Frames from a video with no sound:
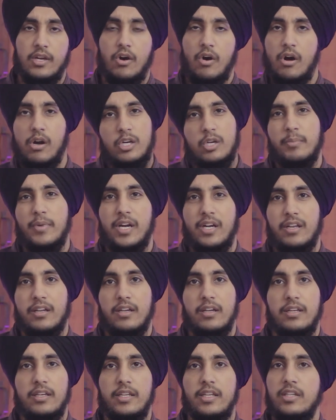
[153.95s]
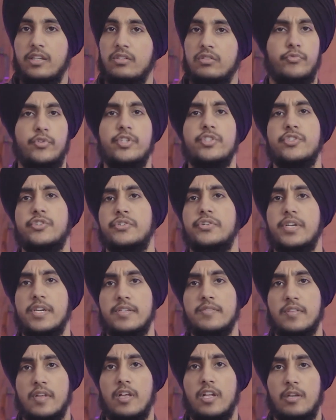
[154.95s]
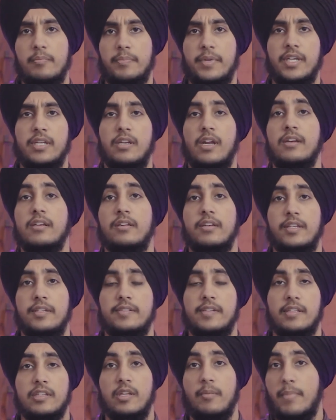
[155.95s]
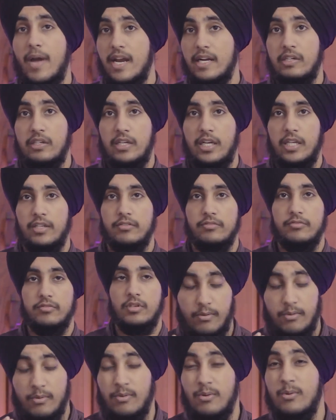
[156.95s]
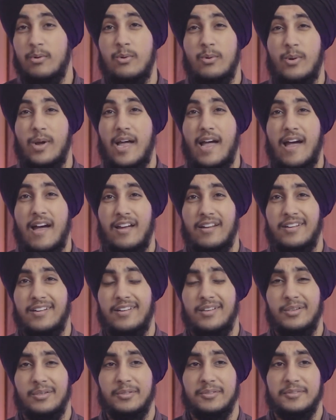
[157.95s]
automatically, which does help in increasing the battery life. Oh, and